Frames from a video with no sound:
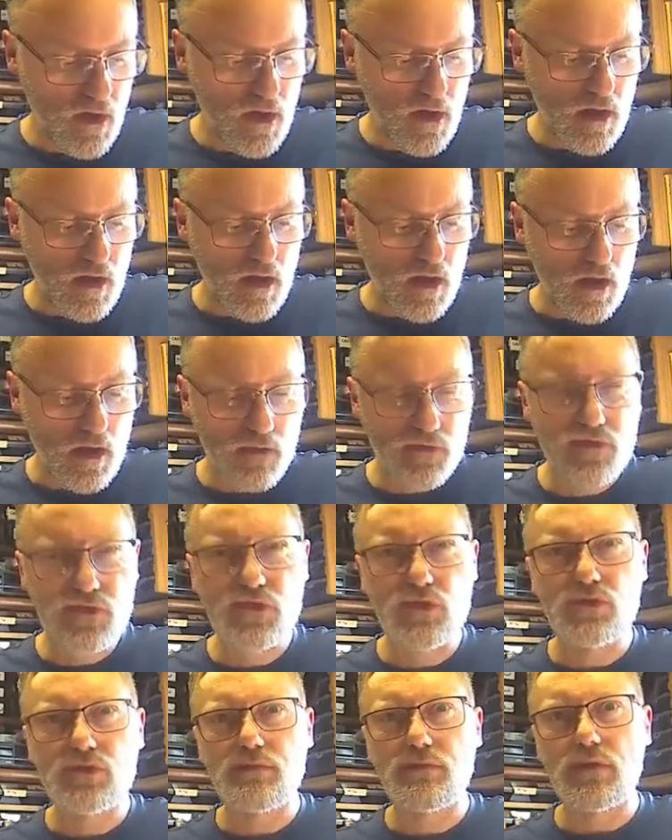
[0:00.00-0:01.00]
And I've
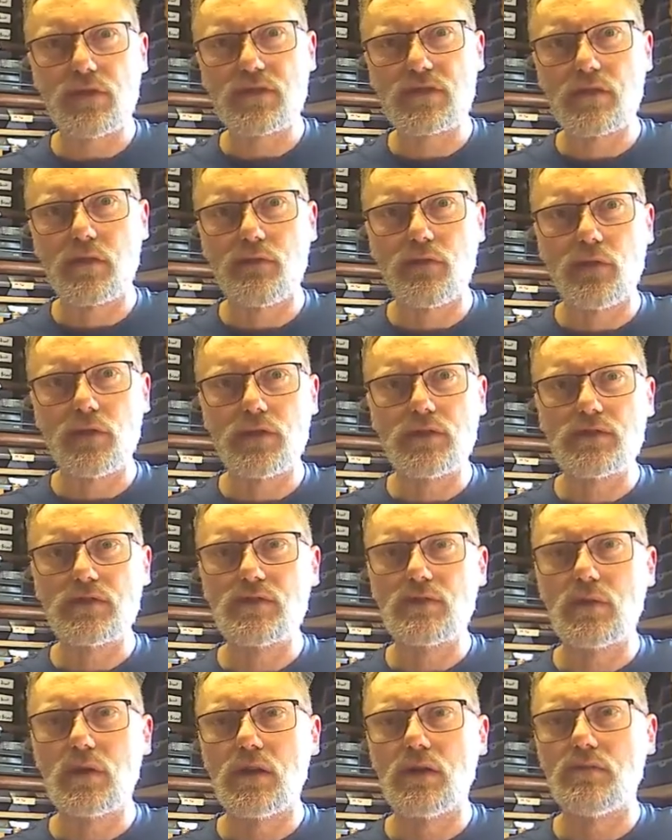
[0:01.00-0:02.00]
taught a bit of stuff on it as
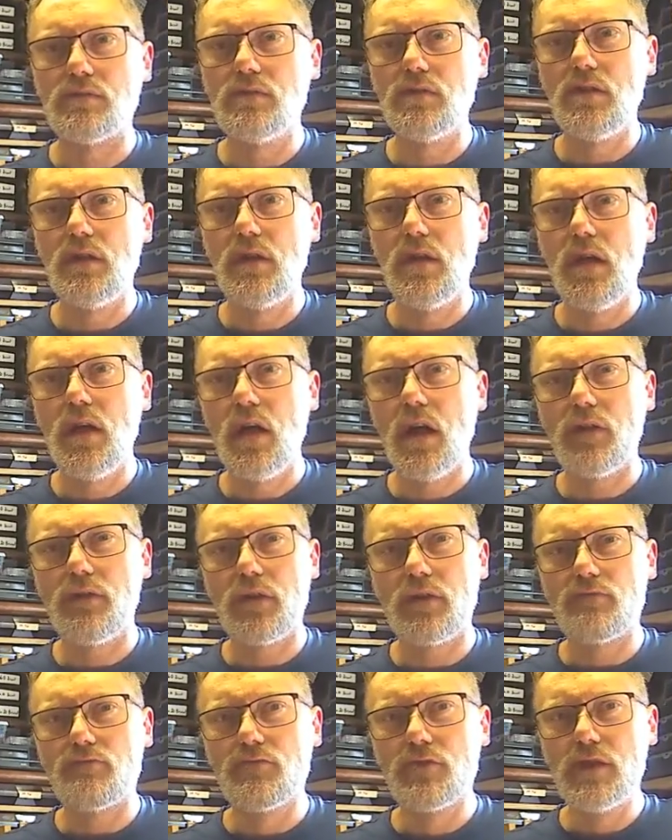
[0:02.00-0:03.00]
well. I
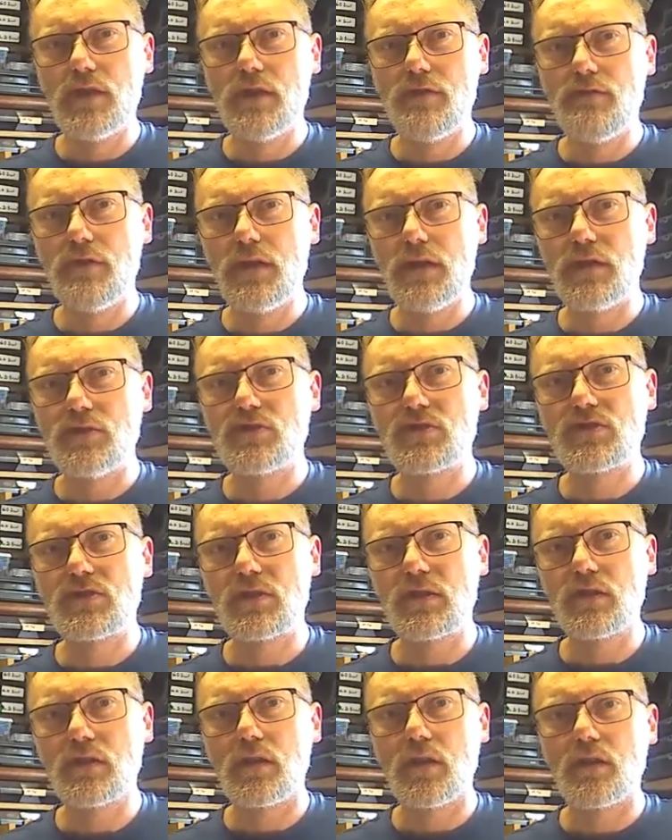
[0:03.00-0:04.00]
find it really, really
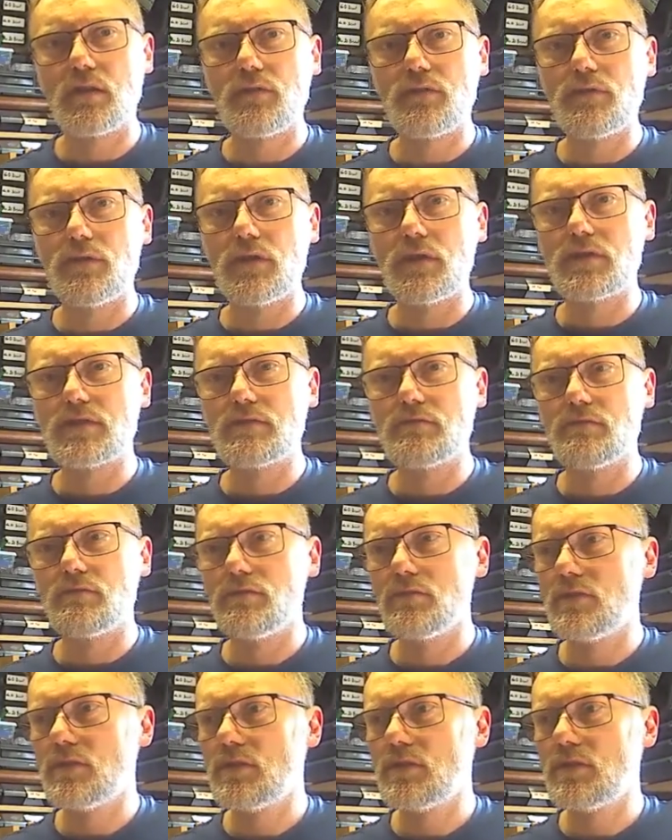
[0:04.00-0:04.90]
interesting, kind of, you know, some